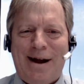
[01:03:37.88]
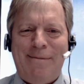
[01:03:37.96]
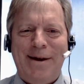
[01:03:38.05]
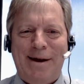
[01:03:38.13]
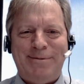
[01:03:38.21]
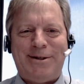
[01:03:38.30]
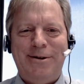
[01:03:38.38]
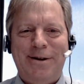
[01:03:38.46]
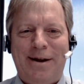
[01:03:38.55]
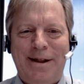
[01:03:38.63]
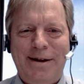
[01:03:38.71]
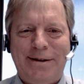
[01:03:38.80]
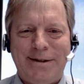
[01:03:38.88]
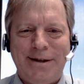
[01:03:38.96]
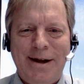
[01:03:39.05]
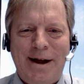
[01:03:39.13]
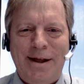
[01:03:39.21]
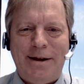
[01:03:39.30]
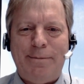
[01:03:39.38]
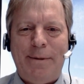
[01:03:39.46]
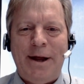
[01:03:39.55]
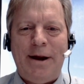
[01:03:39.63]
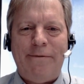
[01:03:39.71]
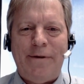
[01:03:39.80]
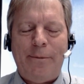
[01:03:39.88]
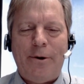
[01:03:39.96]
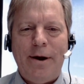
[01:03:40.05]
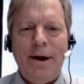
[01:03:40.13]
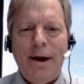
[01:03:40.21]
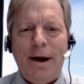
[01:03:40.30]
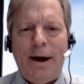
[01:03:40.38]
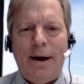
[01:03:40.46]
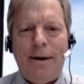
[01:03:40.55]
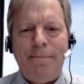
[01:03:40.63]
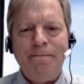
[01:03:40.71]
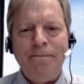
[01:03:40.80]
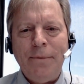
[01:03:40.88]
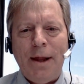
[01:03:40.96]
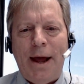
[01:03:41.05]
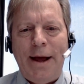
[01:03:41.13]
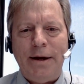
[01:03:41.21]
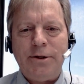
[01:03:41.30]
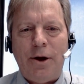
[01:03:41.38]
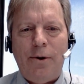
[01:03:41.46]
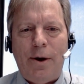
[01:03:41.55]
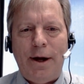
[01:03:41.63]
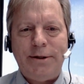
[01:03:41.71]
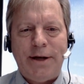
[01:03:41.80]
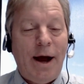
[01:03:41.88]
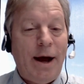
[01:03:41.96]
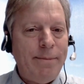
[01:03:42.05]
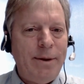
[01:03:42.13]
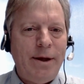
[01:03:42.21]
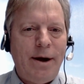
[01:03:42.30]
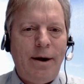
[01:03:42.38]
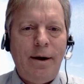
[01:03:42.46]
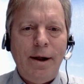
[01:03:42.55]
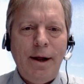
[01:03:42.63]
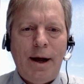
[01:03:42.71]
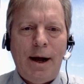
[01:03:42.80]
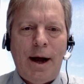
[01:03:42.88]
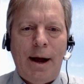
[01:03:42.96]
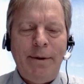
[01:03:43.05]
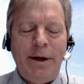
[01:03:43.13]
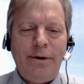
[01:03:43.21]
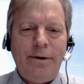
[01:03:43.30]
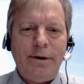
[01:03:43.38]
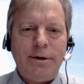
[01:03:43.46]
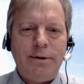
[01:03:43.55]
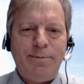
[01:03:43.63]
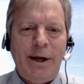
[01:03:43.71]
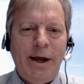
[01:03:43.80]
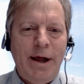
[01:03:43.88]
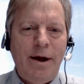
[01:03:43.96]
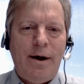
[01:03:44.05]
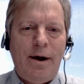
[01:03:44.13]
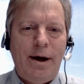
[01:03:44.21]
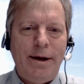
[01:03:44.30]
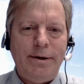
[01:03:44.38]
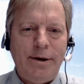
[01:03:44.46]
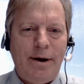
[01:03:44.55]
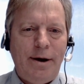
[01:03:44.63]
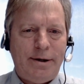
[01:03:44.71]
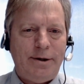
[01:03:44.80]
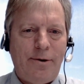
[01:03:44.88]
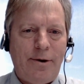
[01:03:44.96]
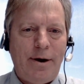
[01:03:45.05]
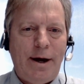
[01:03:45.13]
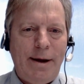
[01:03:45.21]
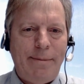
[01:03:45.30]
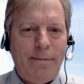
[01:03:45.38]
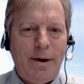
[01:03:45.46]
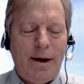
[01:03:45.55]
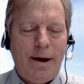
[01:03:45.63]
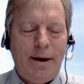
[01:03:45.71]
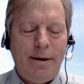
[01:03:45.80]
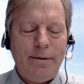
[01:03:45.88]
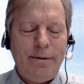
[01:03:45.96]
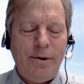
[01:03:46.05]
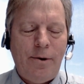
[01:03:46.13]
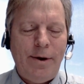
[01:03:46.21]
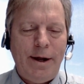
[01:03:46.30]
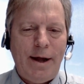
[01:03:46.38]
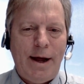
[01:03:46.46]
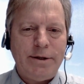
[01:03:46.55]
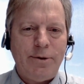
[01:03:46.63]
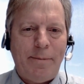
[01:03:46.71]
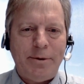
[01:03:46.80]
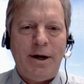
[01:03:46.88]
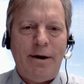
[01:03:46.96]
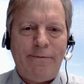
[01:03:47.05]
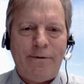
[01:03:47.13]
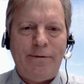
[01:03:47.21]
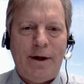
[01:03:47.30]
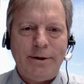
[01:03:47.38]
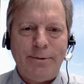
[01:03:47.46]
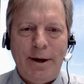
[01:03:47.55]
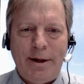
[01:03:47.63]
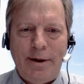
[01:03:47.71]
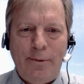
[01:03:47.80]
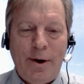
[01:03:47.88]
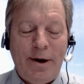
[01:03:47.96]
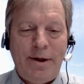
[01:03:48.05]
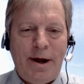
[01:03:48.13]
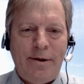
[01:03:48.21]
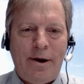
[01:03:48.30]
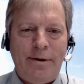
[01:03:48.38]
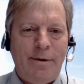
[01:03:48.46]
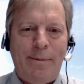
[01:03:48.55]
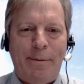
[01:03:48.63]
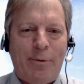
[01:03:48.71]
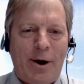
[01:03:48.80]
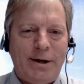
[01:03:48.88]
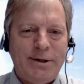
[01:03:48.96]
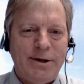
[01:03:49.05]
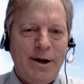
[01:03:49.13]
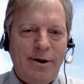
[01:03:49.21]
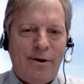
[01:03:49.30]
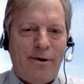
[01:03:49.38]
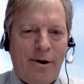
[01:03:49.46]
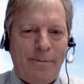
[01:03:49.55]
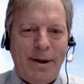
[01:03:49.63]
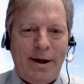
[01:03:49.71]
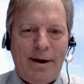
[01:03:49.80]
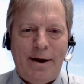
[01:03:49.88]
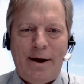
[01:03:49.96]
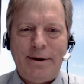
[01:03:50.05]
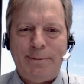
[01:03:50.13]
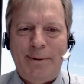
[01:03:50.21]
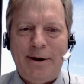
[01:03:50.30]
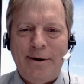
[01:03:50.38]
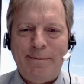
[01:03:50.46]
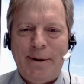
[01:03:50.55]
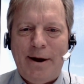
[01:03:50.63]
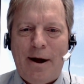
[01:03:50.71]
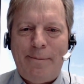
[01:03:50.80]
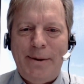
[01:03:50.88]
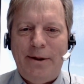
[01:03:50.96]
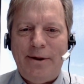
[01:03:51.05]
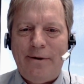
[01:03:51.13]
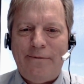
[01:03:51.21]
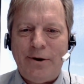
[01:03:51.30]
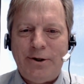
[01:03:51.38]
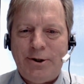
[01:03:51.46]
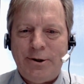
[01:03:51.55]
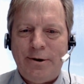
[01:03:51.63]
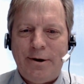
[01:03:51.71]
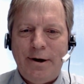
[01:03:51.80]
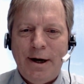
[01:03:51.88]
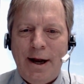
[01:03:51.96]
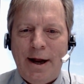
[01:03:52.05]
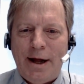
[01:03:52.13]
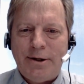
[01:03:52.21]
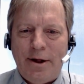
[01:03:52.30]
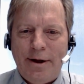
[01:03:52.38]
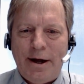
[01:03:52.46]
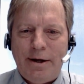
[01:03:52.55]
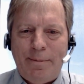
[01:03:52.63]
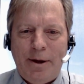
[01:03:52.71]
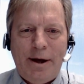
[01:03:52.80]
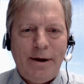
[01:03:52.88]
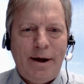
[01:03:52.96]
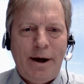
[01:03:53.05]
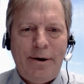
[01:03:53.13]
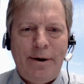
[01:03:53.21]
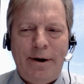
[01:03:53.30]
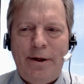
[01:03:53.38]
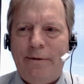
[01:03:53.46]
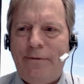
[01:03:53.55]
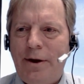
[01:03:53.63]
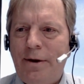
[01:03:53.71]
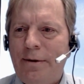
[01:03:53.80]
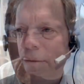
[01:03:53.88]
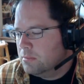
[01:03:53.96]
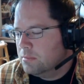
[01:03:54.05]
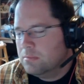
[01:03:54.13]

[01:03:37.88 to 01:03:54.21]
coming up soon. I think it's I think it's beginning of February. Um, and so uh, say hi to me there. Uh, I'm either speaking on Dart or I am uh, going as a representative for Floss Weekly. One or the other. I'll either be press or I'll be a, a speaker, but I'll be there for sure. That's all I got to plug. Aaron, uh, anything for you?